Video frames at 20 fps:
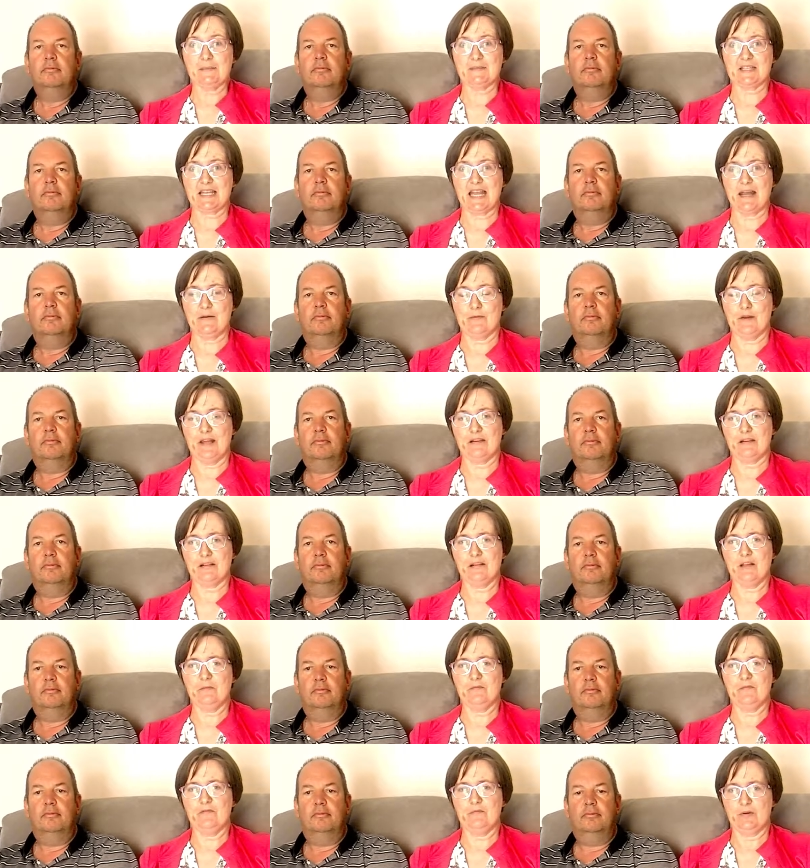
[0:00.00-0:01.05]
Speaker 1: name's Kat Randall,
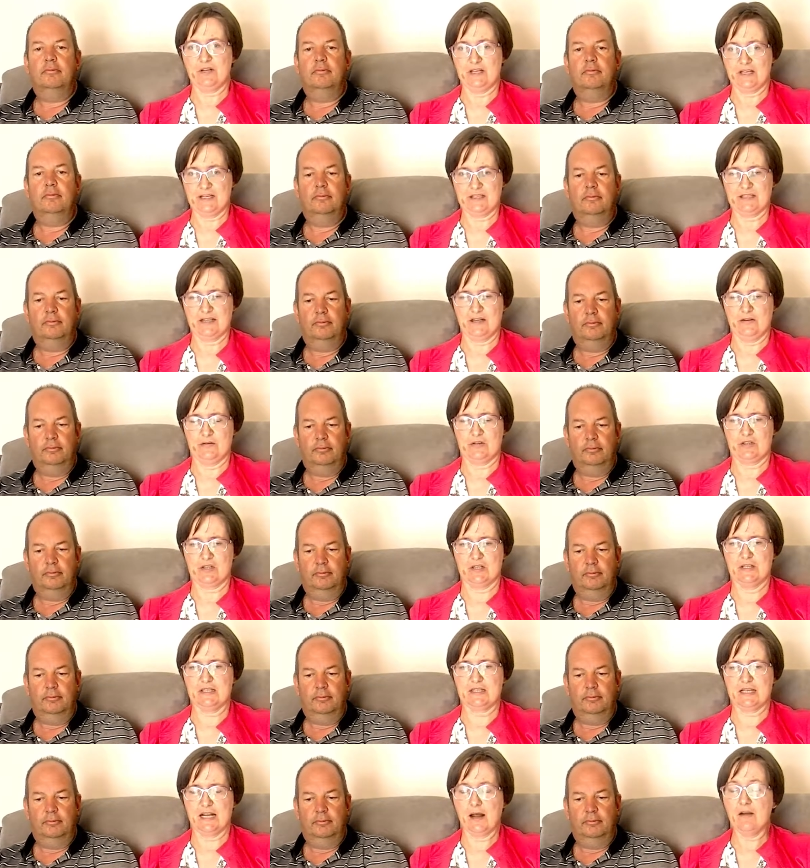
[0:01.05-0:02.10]
I'm Brilliant
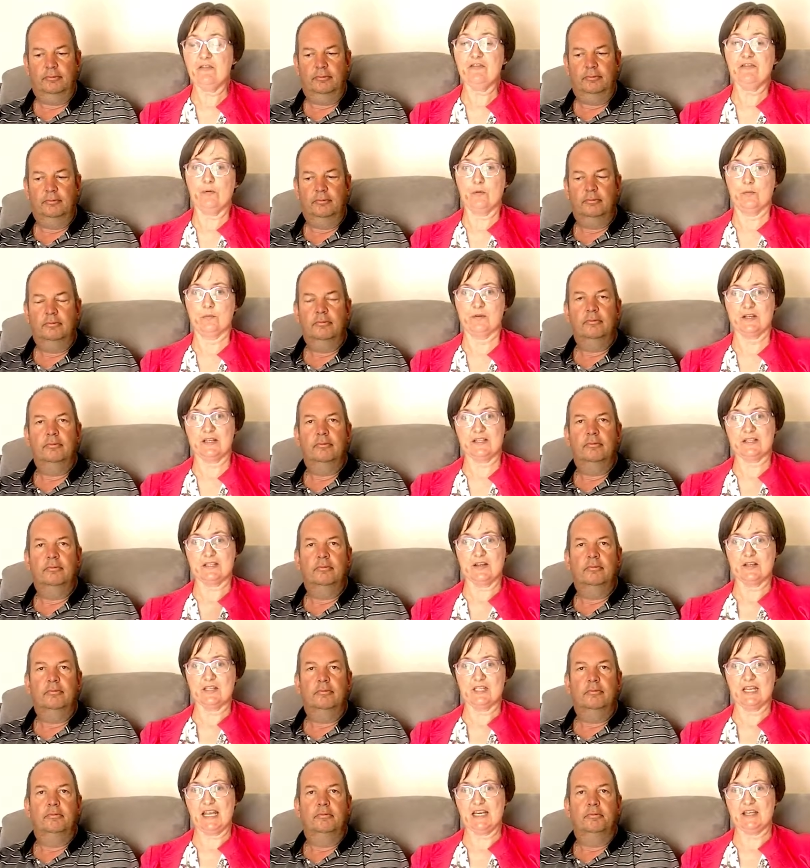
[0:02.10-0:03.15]
Solutions, and I've formed an
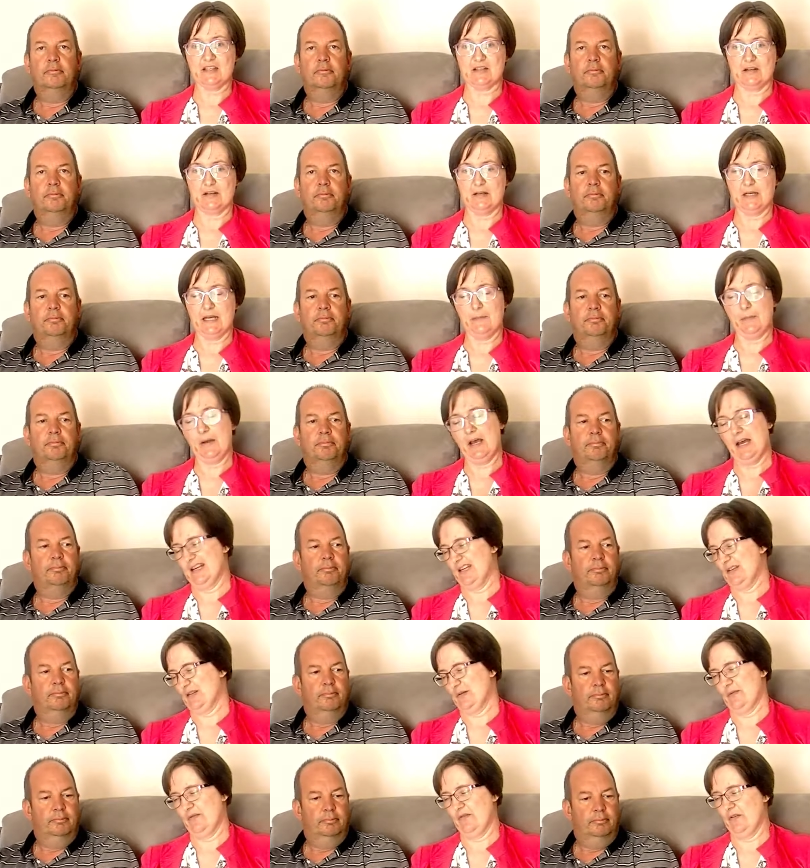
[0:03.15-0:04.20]
association, a, a
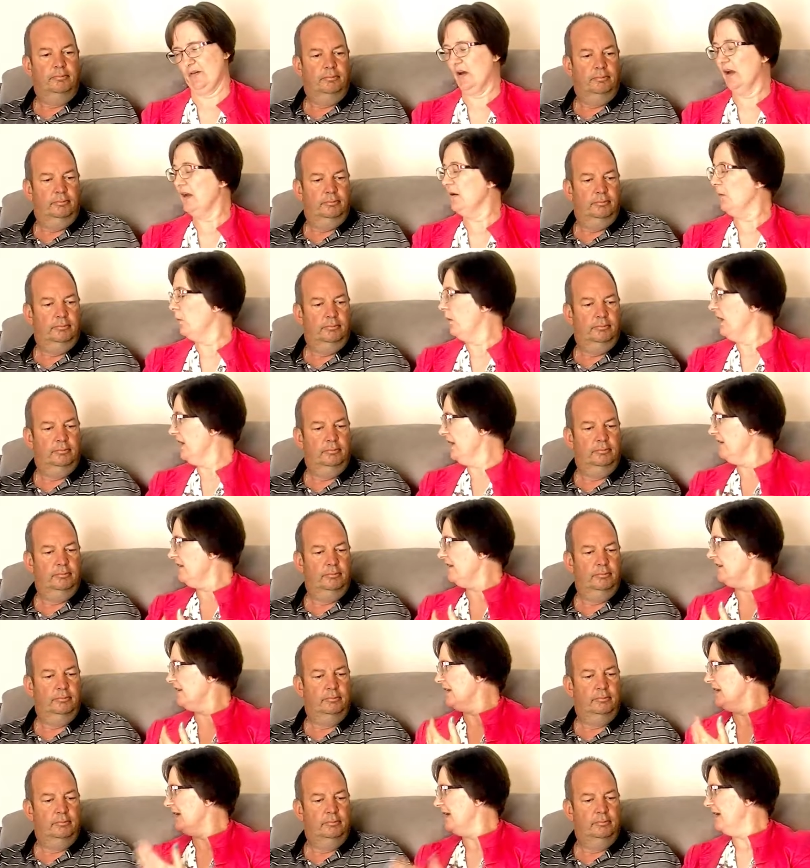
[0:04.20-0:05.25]
partnership if you like,
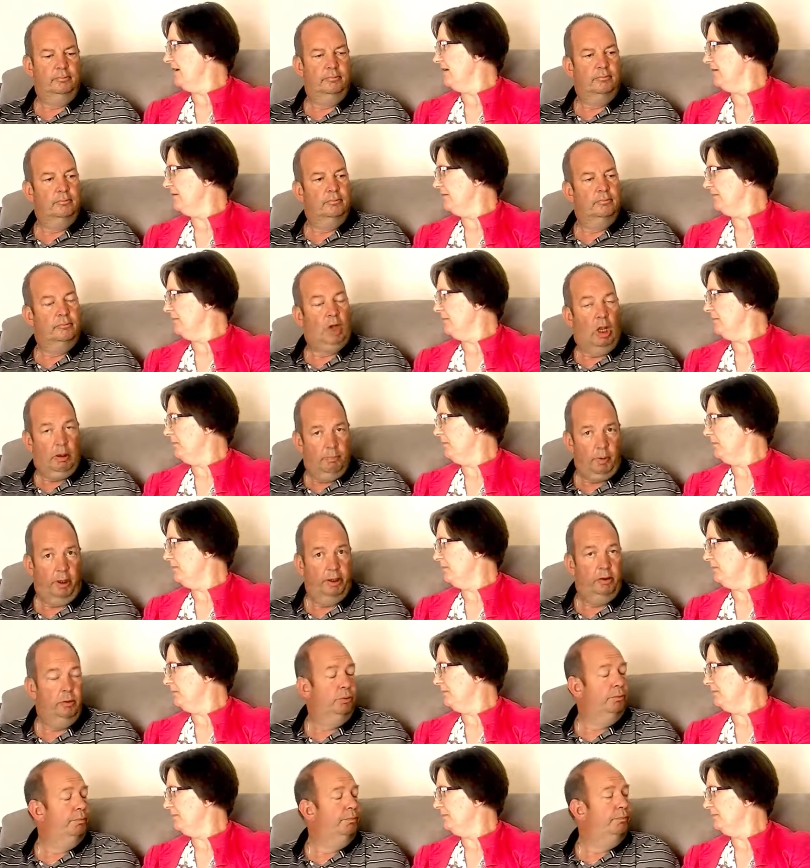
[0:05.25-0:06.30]
with...
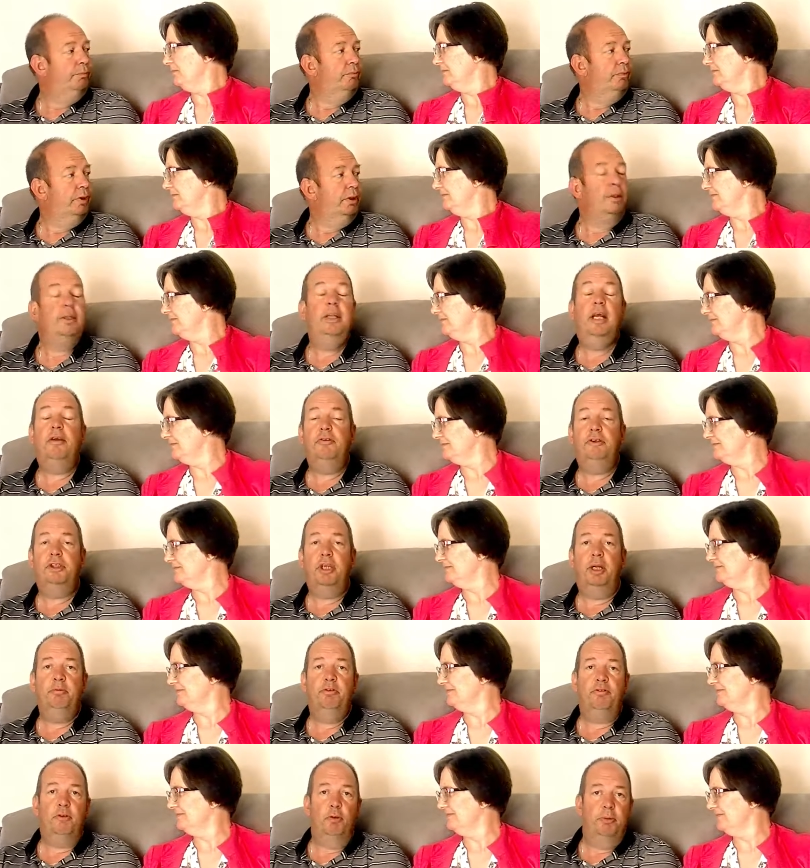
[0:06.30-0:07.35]
Speaker 2: Michael, Nathan
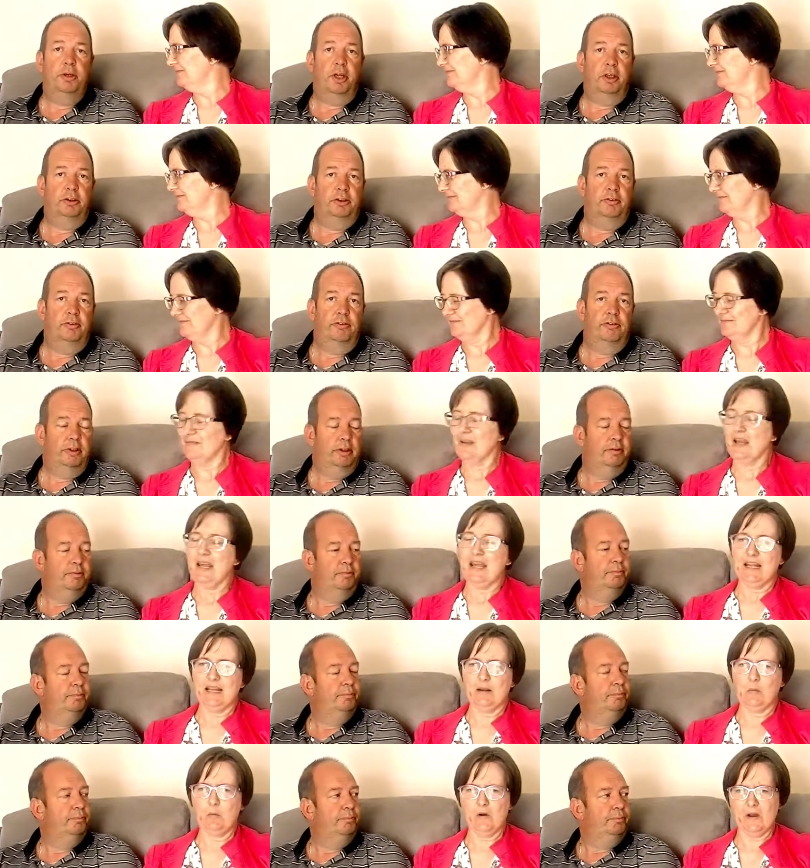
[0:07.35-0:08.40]
James Film Productions.
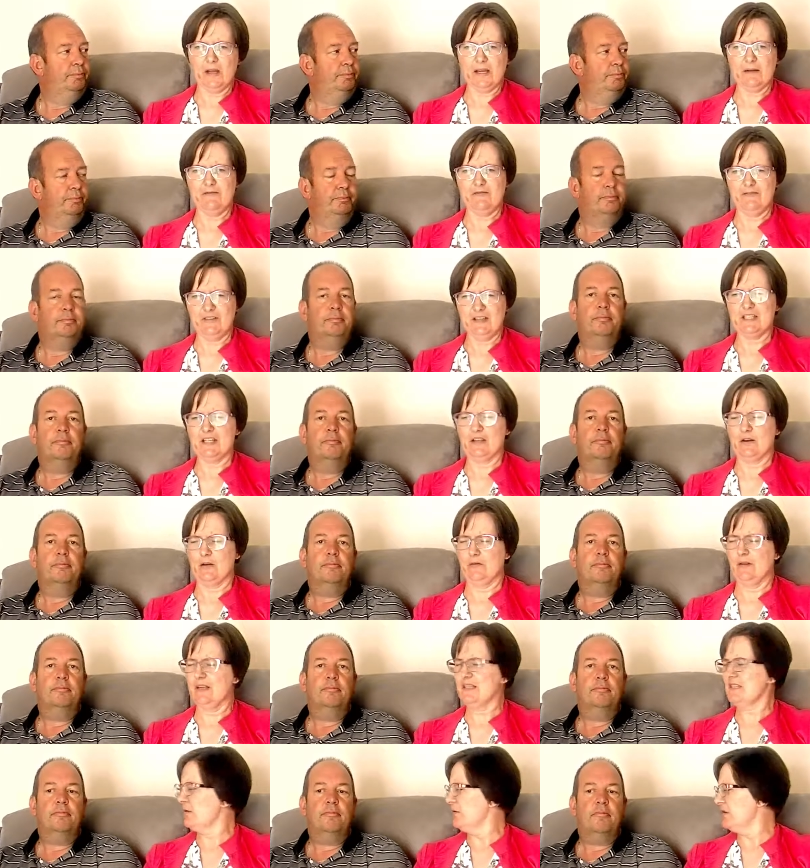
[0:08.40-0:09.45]
Speaker 1: Now why video?
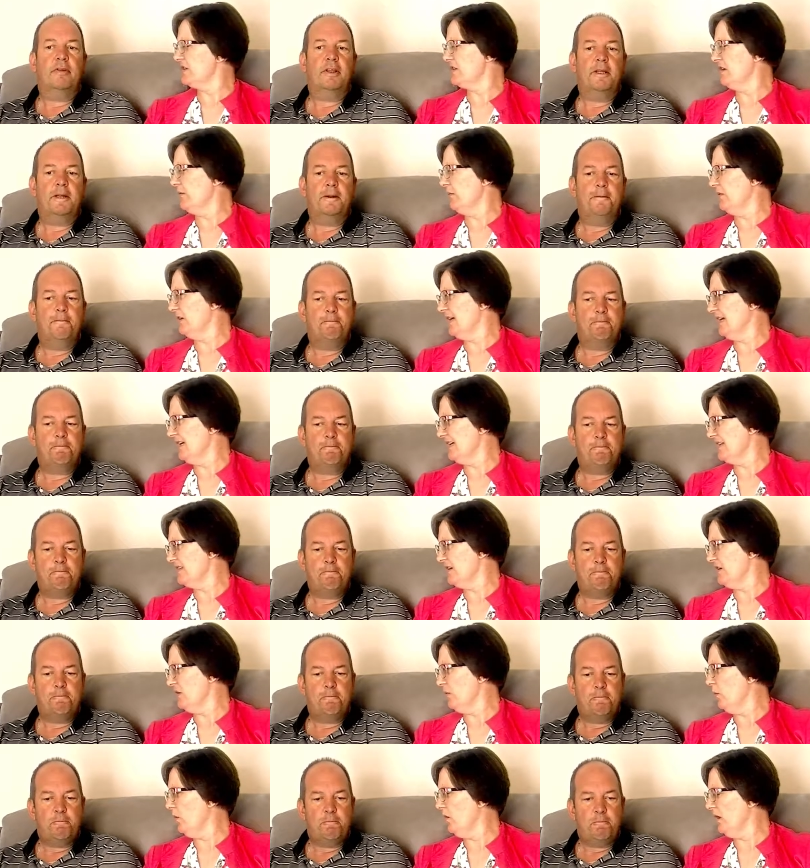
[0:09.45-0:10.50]
That's a question I want to ask
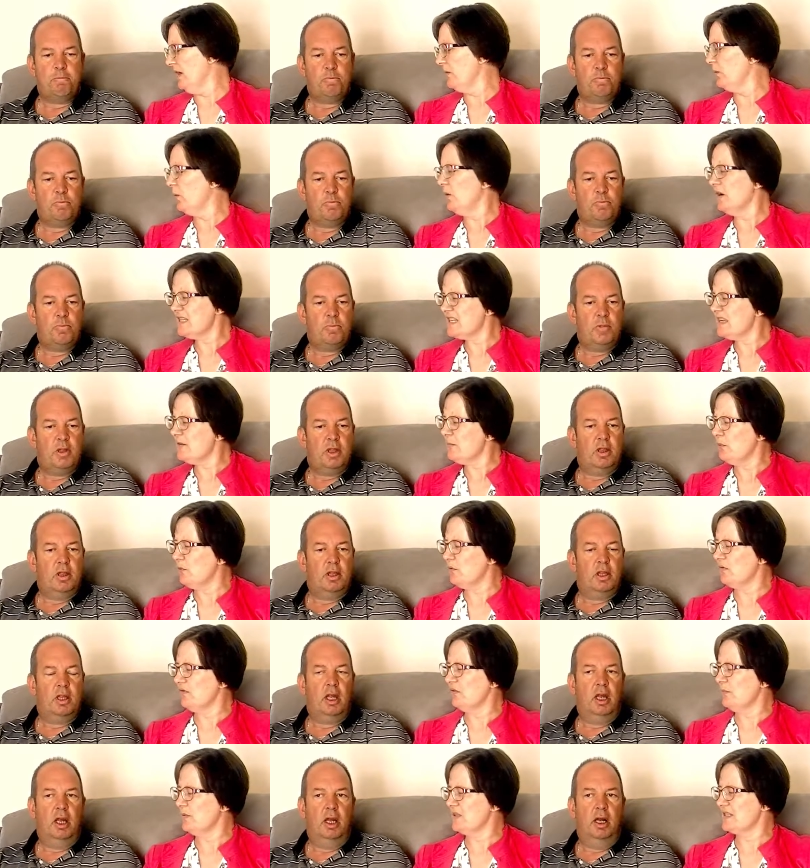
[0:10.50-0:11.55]
you. Why, why is it important for